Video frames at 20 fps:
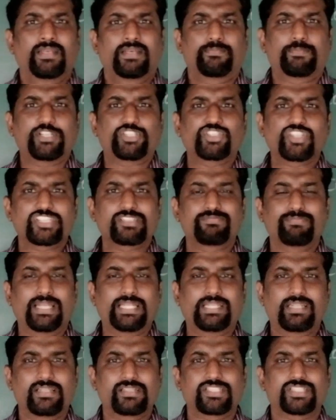precious
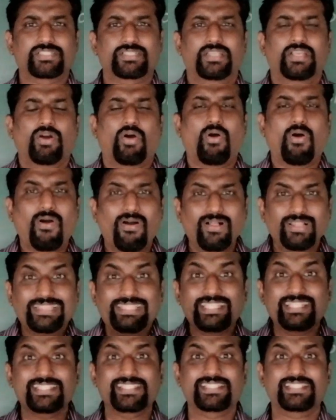metals all
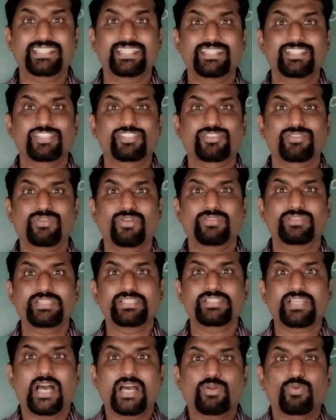these things you know these
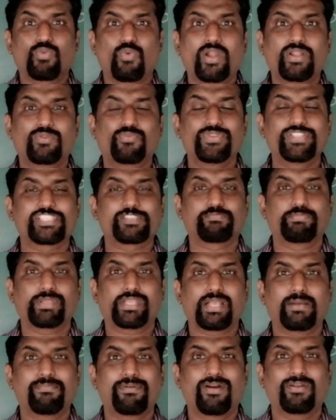are what we speak
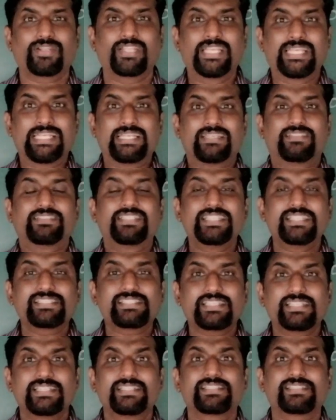about
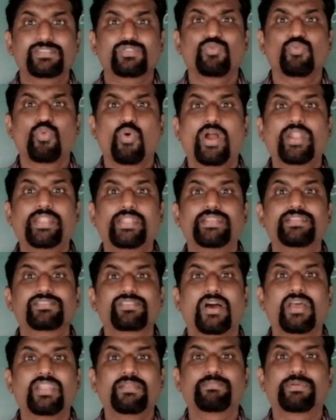this is what is
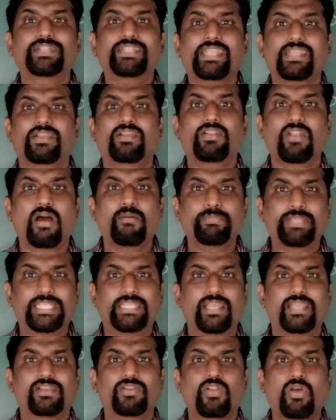all about
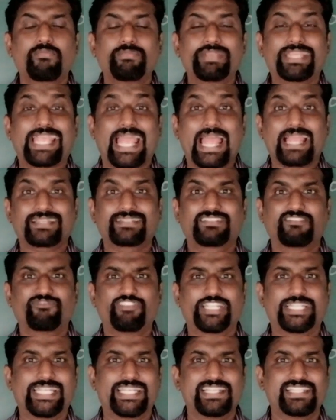economy economic
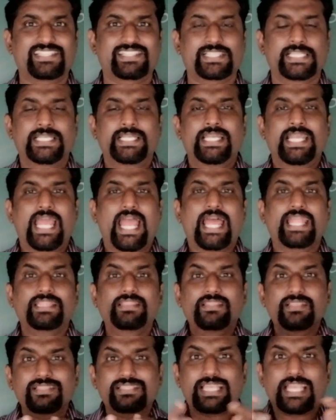activities and
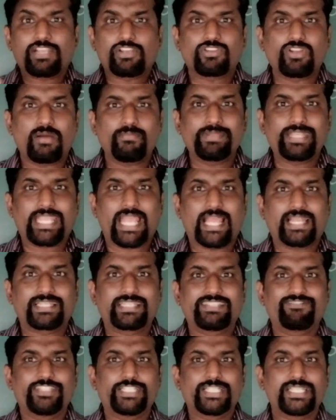these economic
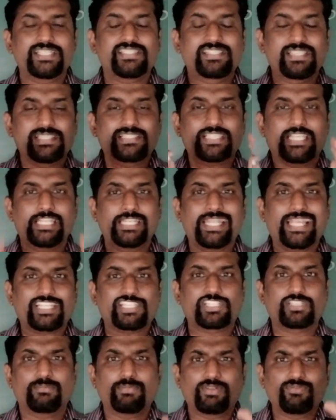activities this
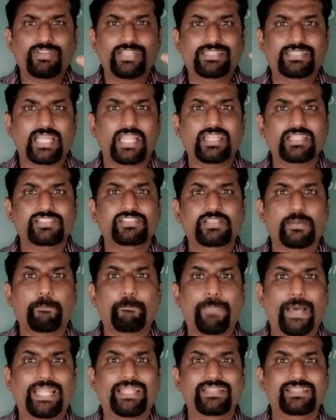index number will tell us the
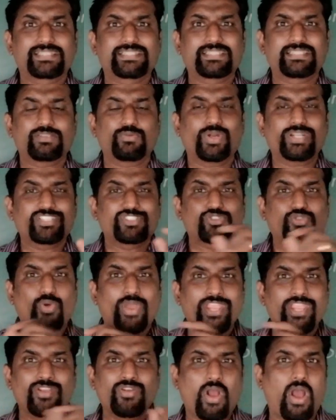pulse what's
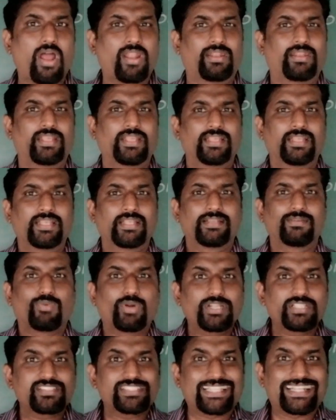going on
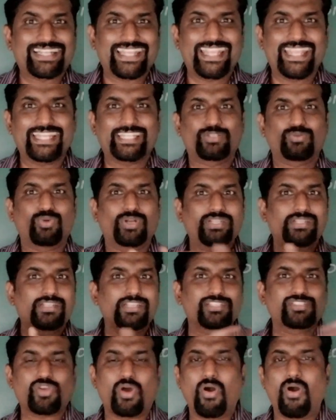what is the rate, what it
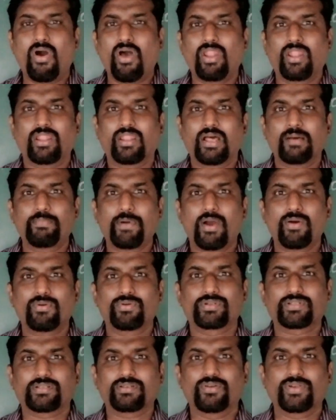is all
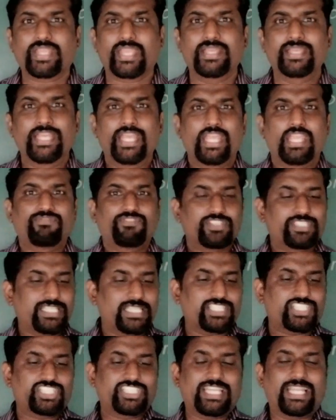about, okay? If you
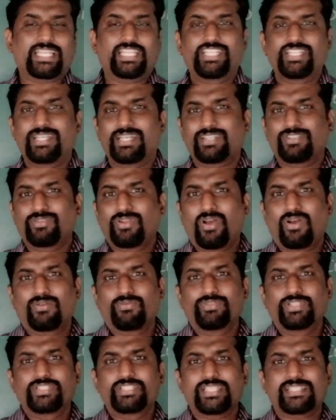just check here, you know,
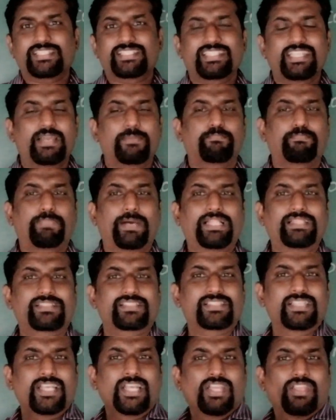you just see a
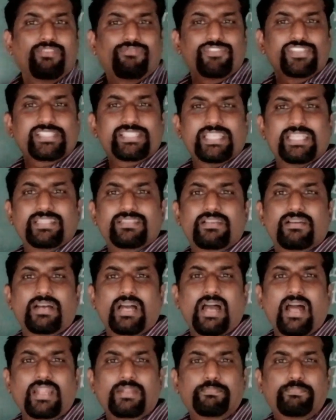pulse, if you see the
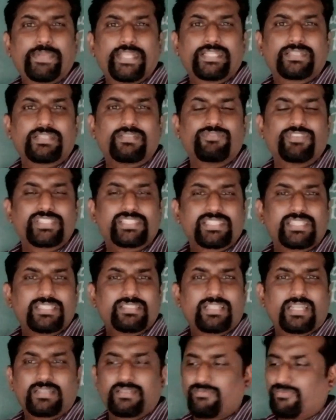heartbeat, we see
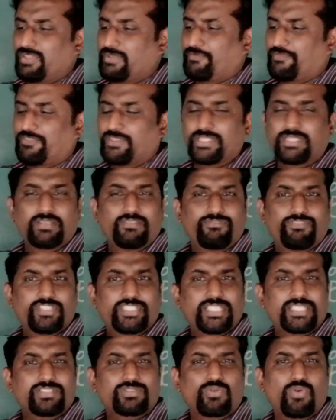that if we, if we
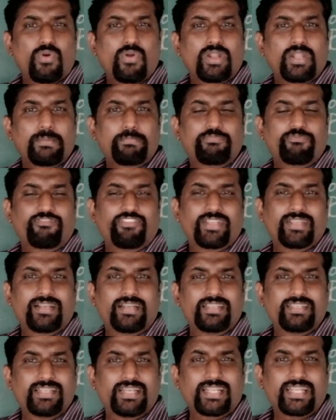just hold a finger
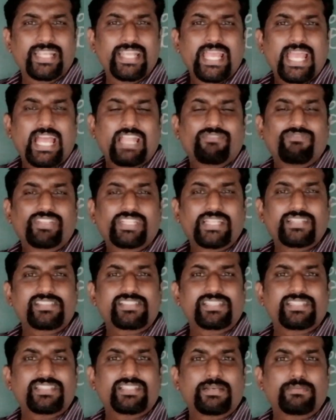here and we can
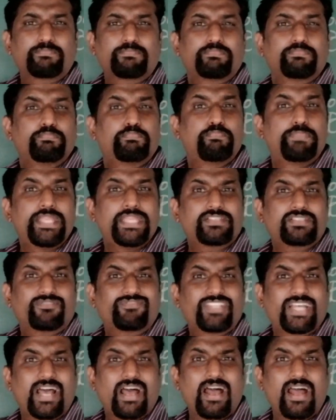see the beat of
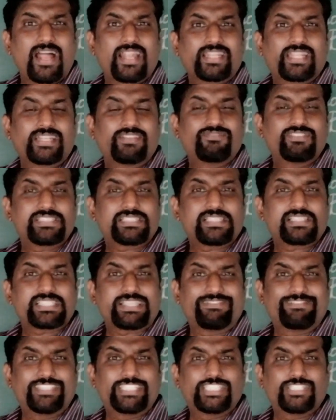the heart and we say
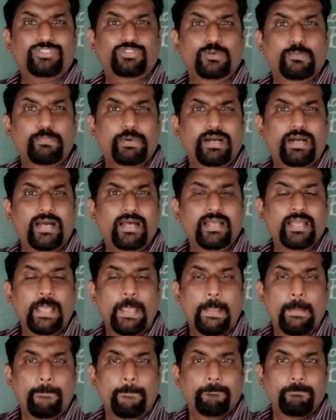72 per
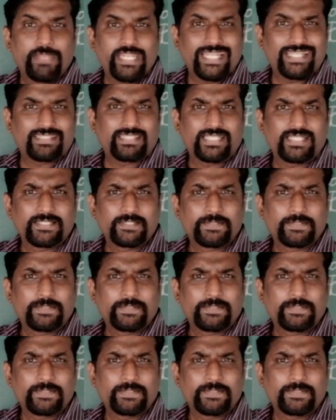minute,